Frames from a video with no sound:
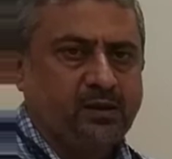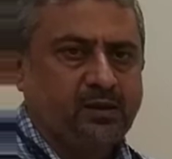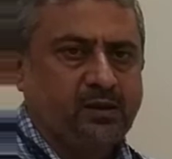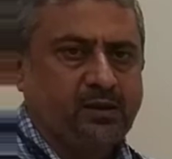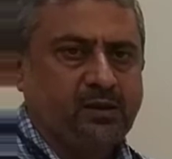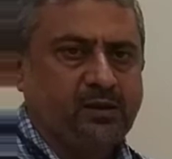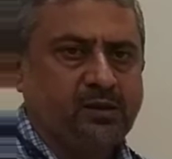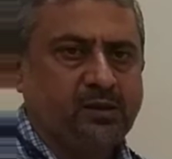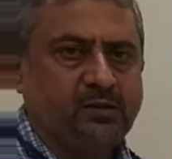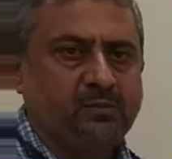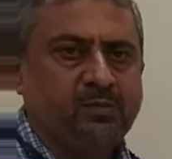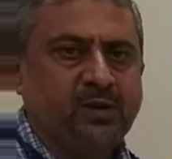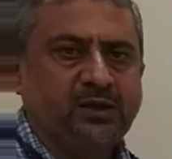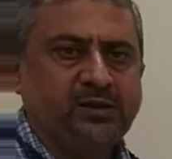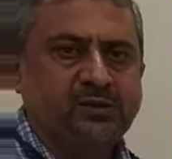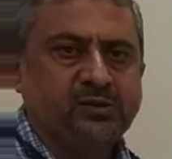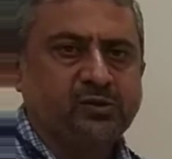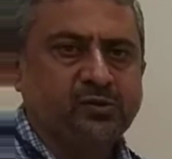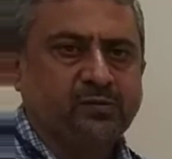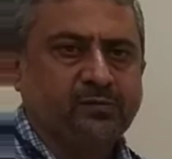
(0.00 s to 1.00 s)
in the
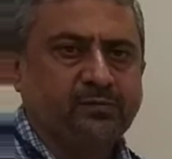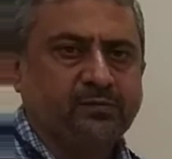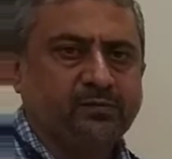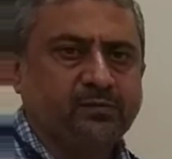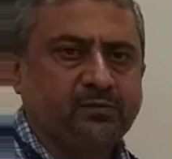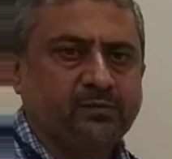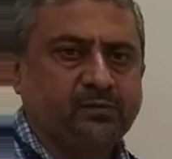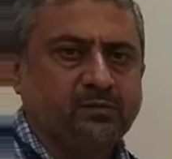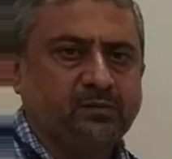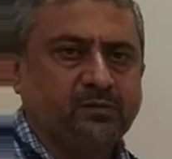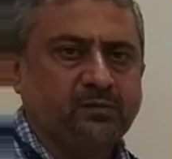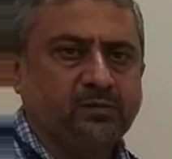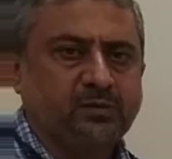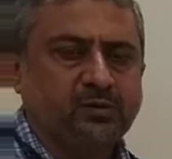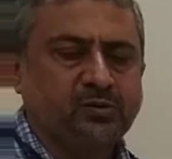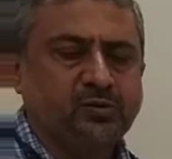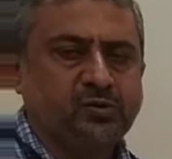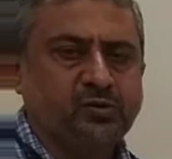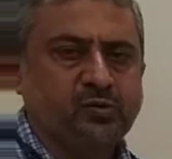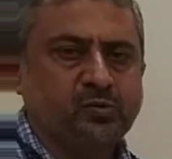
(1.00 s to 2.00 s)
minds of
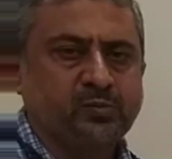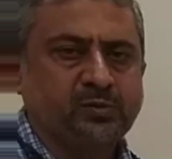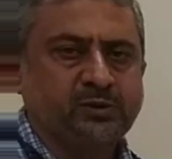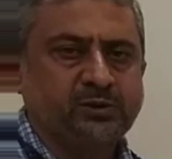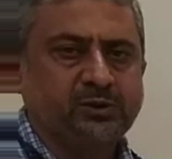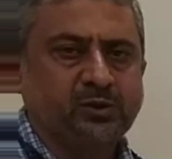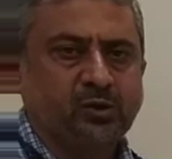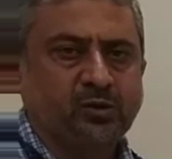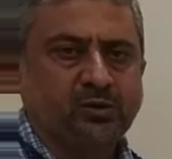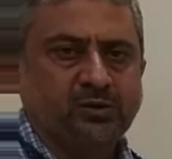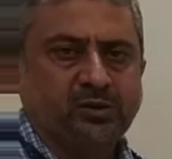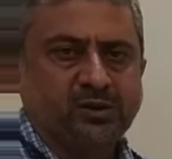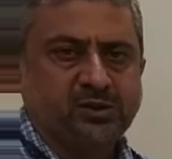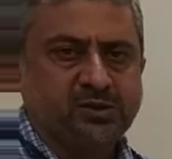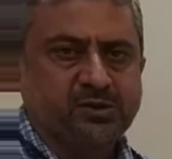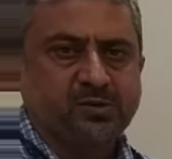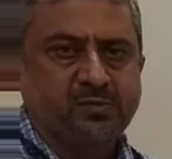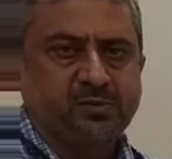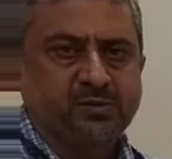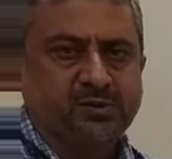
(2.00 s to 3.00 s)
consumers or
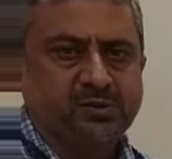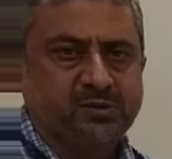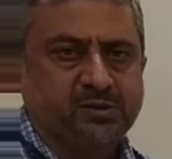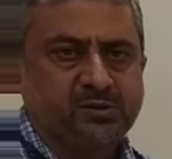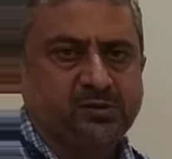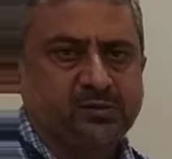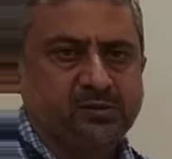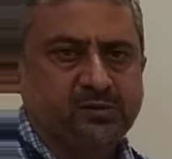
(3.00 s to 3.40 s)
customers.